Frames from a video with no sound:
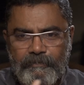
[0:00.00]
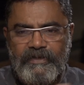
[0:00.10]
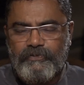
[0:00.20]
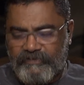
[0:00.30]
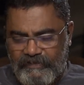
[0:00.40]
and
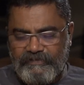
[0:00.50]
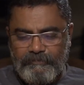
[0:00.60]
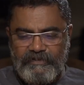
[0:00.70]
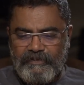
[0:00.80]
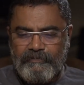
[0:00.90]
make you say
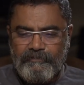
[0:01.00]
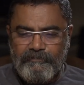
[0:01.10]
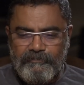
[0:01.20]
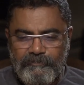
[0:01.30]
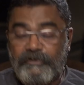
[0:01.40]
something,
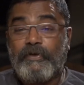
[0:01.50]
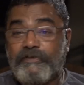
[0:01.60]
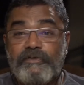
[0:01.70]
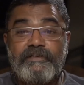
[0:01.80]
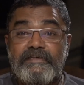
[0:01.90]
but you
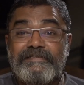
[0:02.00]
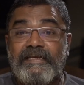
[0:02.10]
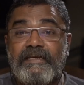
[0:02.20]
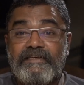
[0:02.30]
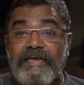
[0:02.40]
actually didn't
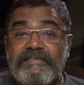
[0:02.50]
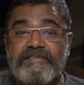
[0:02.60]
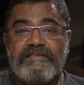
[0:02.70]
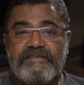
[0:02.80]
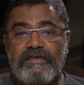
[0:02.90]
say it.
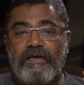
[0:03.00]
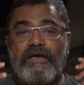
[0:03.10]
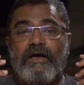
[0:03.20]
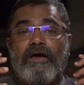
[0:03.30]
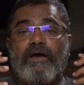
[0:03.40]
Yes is
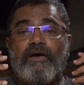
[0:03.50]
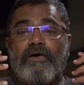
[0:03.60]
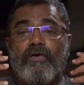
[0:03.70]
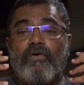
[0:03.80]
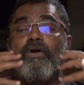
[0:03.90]

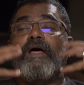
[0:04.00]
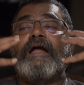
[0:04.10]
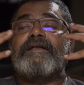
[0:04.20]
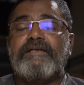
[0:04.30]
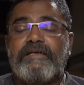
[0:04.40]

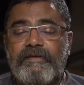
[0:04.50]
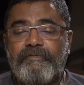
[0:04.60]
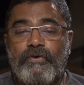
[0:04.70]
wholeheartedly.